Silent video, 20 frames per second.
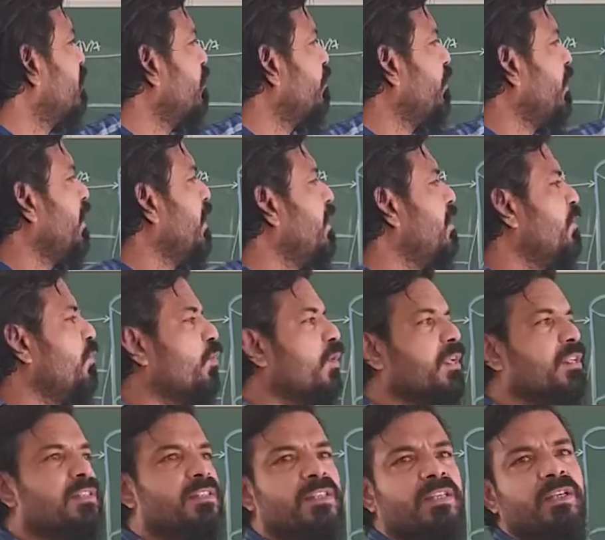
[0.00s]
vein you
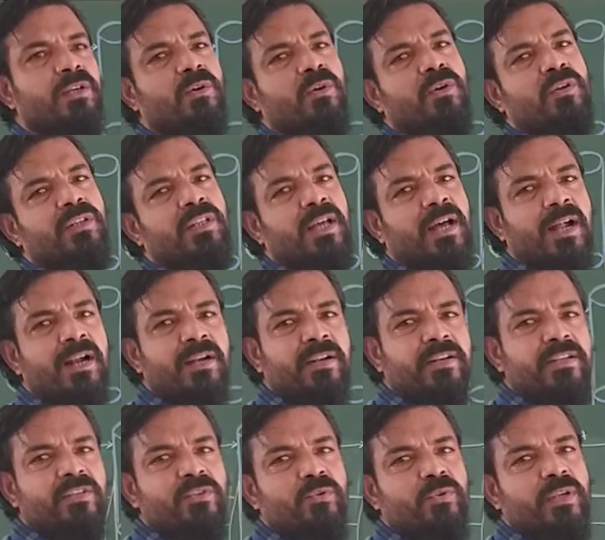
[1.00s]
can see, or the
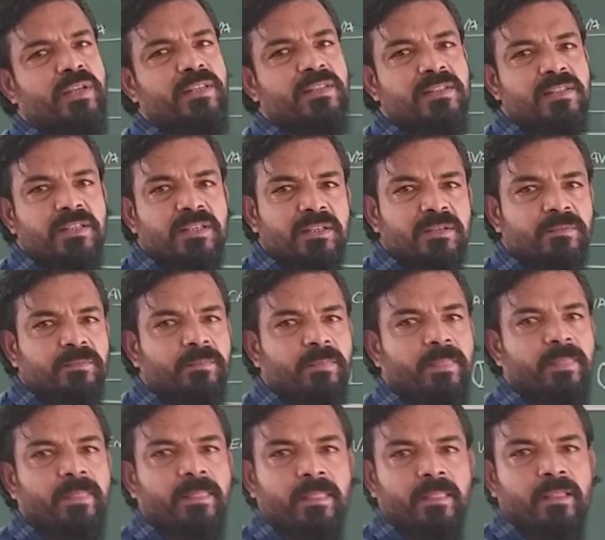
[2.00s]
arteries you can see.
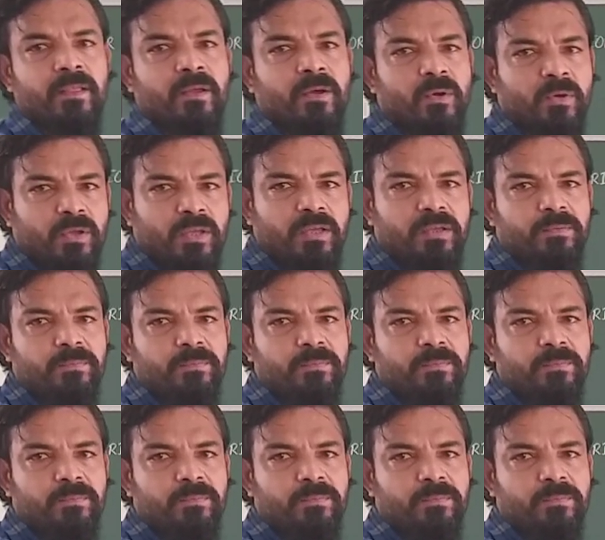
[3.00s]
Okay.